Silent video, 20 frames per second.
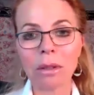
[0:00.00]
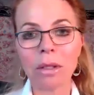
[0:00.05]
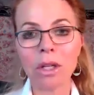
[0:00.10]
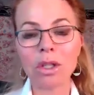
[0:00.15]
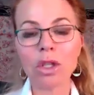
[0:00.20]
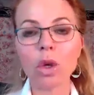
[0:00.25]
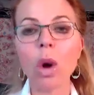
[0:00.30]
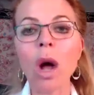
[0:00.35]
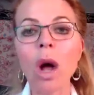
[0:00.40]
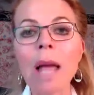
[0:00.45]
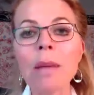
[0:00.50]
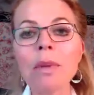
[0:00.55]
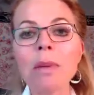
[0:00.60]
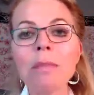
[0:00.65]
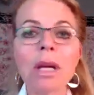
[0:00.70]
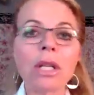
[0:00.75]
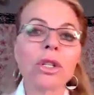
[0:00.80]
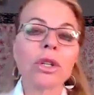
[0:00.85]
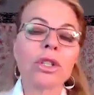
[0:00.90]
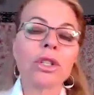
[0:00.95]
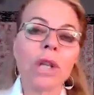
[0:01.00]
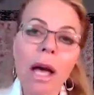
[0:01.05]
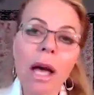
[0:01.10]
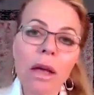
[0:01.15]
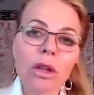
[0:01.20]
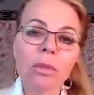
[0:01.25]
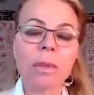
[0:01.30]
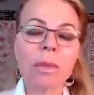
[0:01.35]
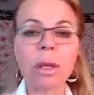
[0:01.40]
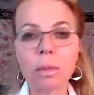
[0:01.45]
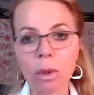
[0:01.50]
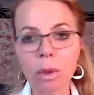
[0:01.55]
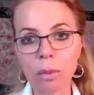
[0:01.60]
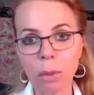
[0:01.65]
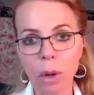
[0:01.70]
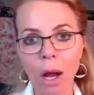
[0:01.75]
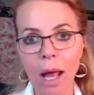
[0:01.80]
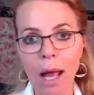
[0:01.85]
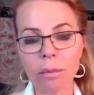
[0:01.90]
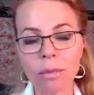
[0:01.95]
So I'm a mentor to other people,
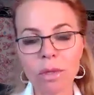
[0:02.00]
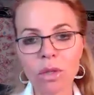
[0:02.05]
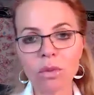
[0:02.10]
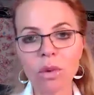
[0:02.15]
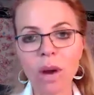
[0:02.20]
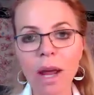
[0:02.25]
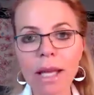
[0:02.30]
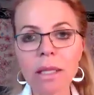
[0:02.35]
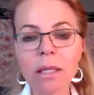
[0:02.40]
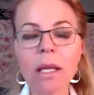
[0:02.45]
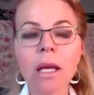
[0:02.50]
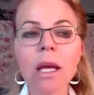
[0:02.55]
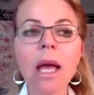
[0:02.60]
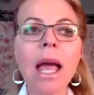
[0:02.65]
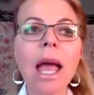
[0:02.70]
perhaps, right?